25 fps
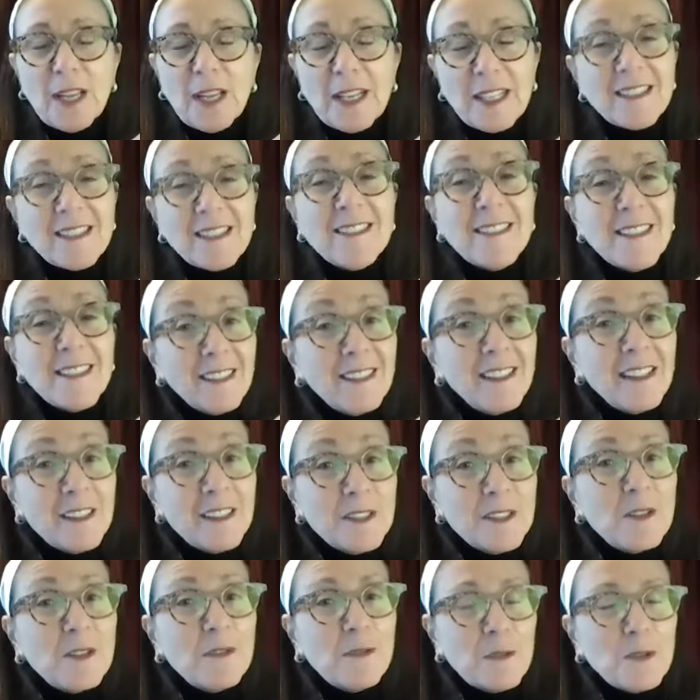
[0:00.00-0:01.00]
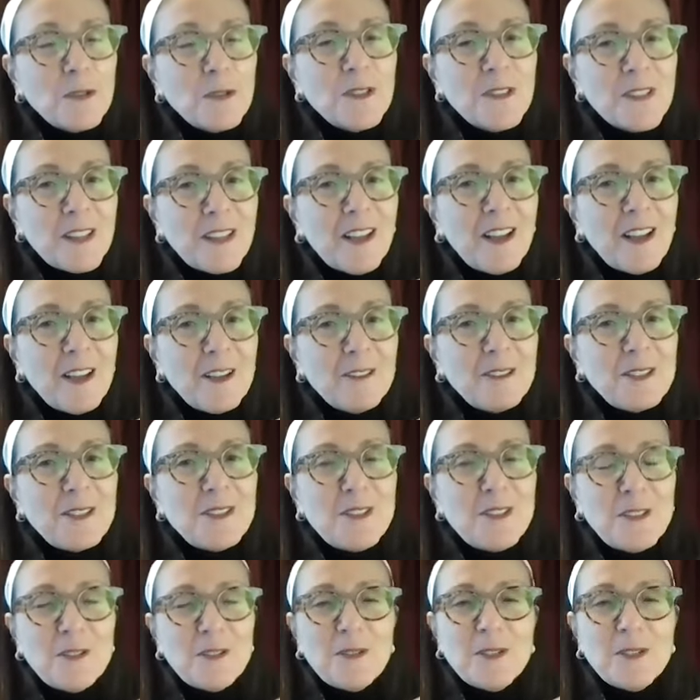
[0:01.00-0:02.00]
and it still is the first thing I always
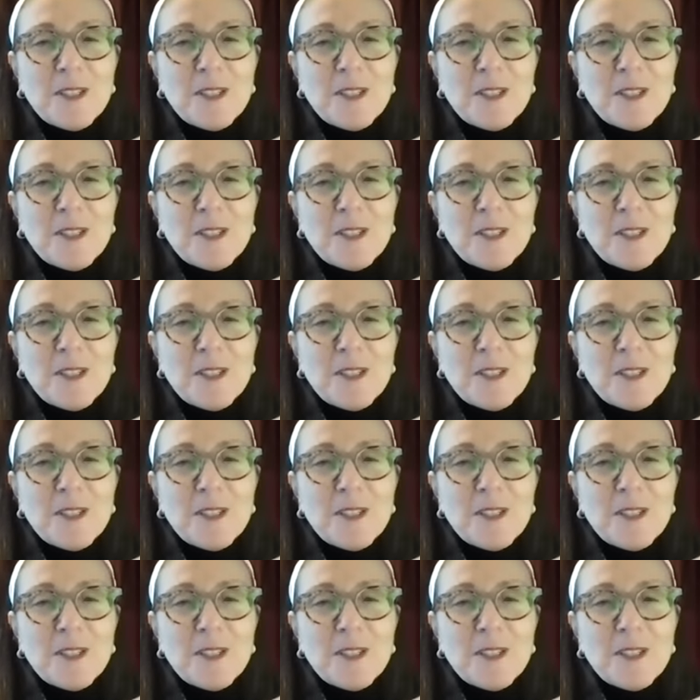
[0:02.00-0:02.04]
do,